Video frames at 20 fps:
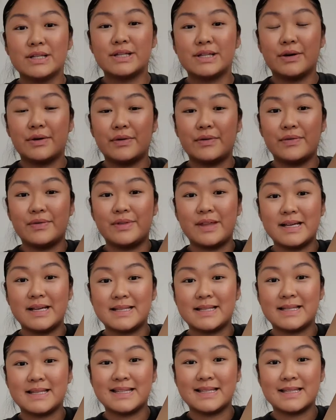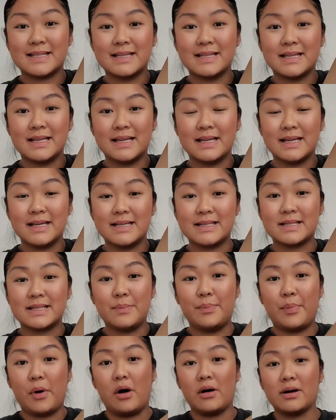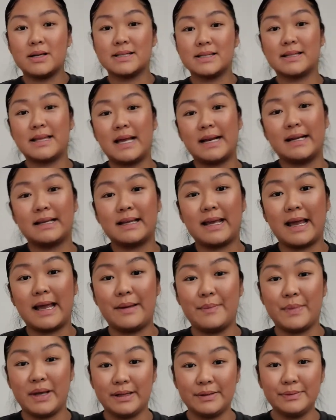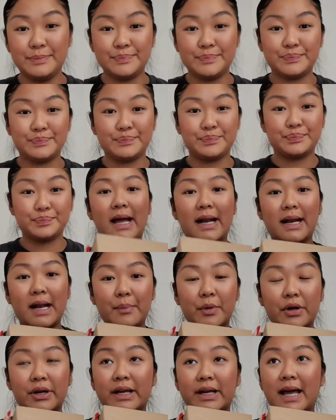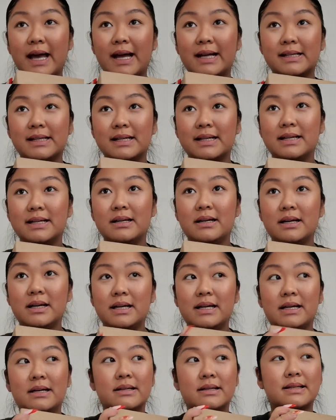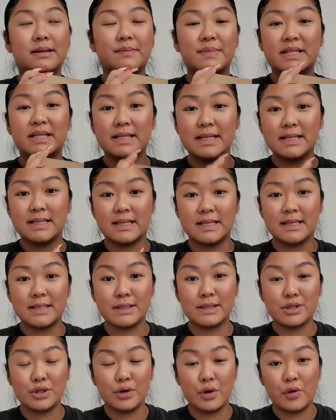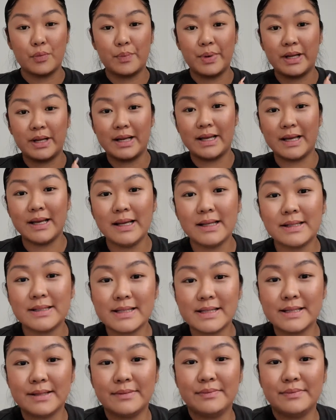So this is the box that it came in, and I'm gonna get some scissors to open it.